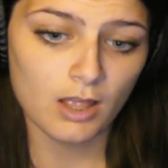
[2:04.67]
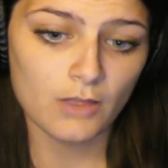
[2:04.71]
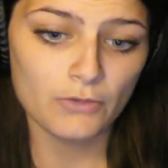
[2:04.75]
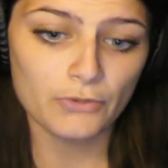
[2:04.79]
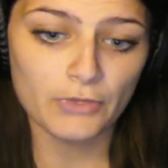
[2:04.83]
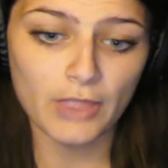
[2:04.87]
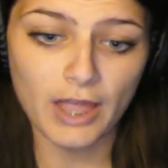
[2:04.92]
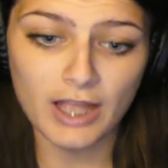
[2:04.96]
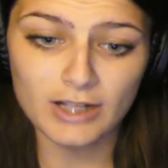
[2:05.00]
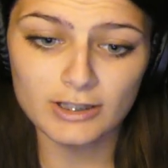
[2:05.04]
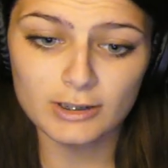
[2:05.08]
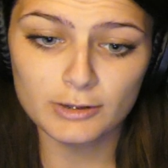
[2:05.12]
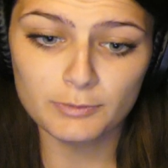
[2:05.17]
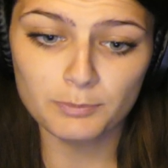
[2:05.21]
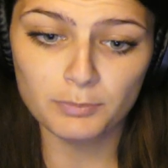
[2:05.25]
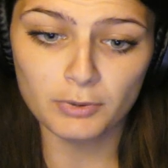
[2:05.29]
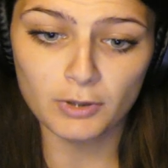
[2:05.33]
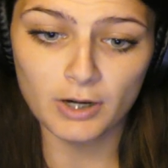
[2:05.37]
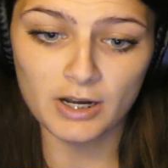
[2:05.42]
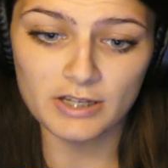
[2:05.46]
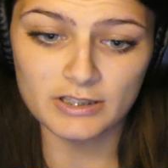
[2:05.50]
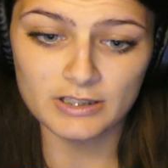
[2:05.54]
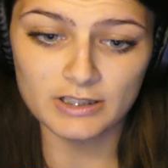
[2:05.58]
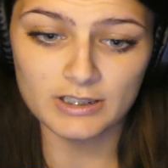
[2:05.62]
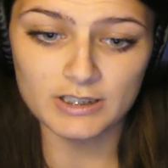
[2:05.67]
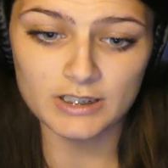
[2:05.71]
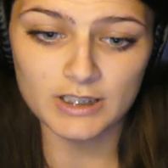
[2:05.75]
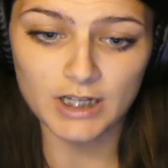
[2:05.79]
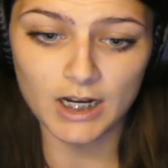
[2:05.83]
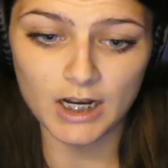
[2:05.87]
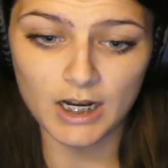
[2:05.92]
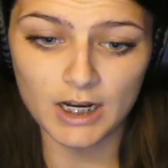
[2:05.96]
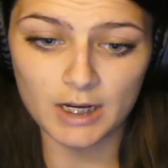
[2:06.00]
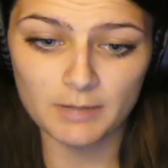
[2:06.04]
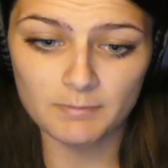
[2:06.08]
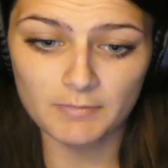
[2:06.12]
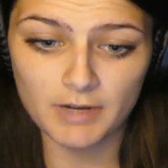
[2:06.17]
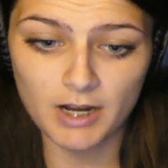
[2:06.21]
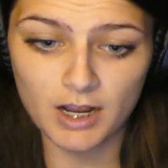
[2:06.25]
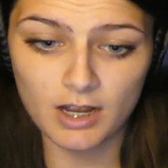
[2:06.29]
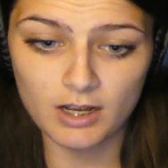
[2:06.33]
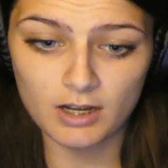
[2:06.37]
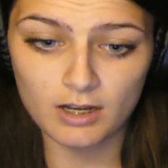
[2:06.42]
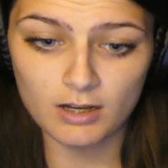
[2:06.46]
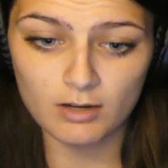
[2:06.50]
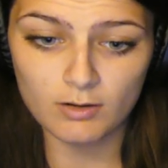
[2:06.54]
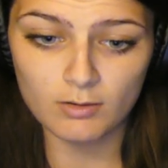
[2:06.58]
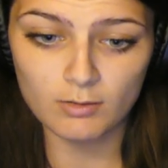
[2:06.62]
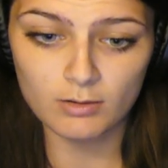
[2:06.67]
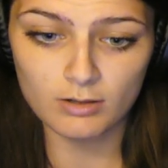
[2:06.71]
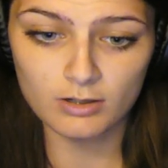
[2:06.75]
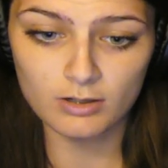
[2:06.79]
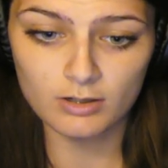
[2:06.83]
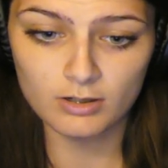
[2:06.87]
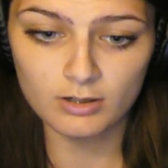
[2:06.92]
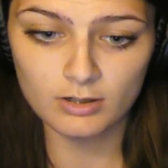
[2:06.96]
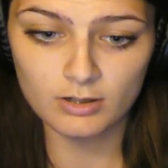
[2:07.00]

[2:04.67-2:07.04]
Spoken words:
That's present time now?